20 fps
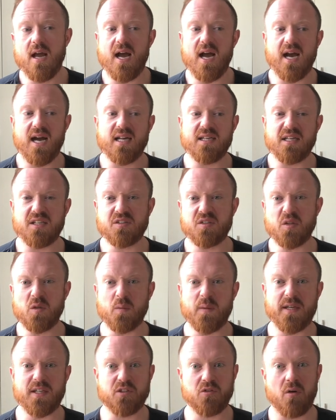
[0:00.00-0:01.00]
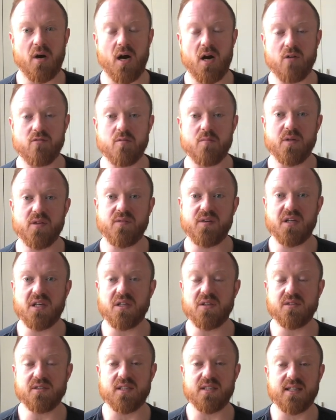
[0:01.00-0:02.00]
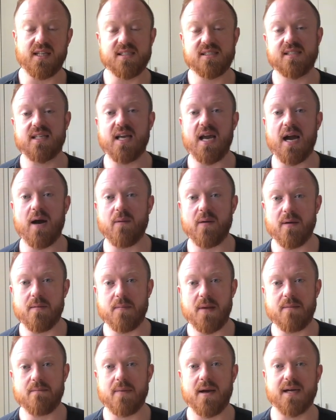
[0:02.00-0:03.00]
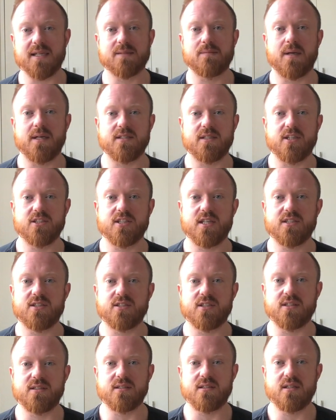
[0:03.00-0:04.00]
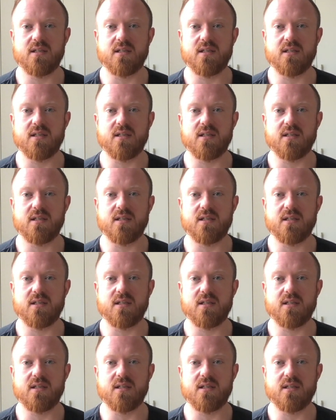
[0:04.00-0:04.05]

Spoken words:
and a 2-week trial removing gluten, let's see how it impacts my digestion.